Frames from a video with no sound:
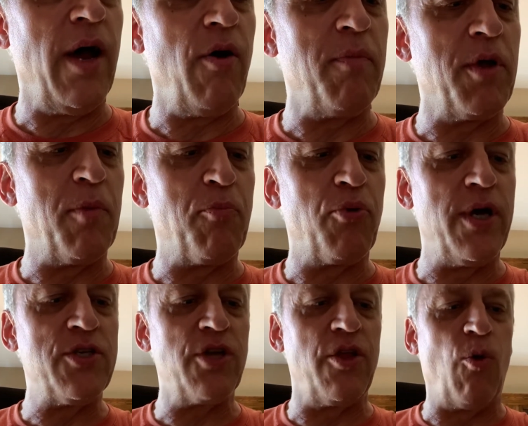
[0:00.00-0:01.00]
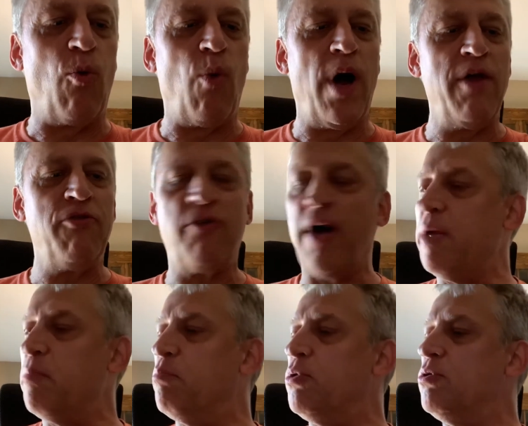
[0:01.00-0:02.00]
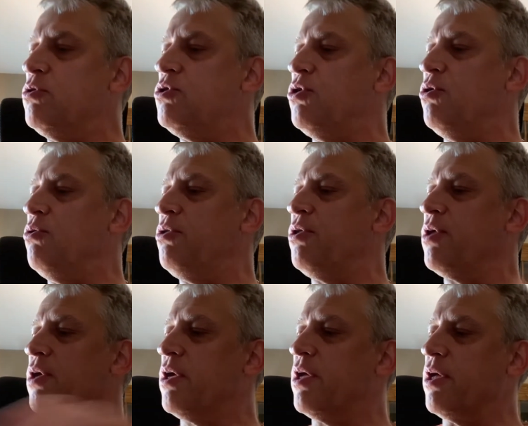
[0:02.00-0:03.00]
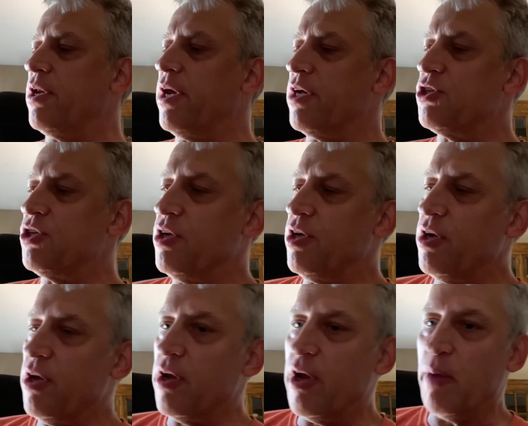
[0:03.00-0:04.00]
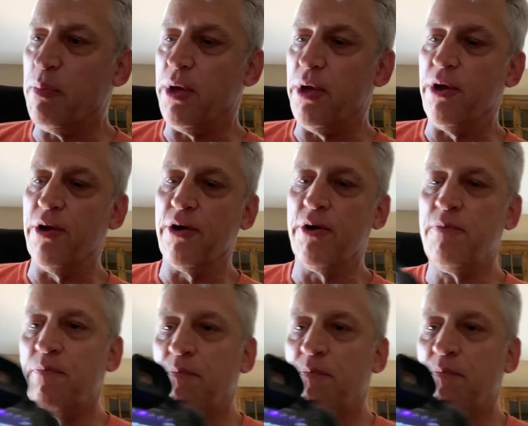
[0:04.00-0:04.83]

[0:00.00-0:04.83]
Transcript: I'm going to press on the Wi-Fi Bluetooth connection up here,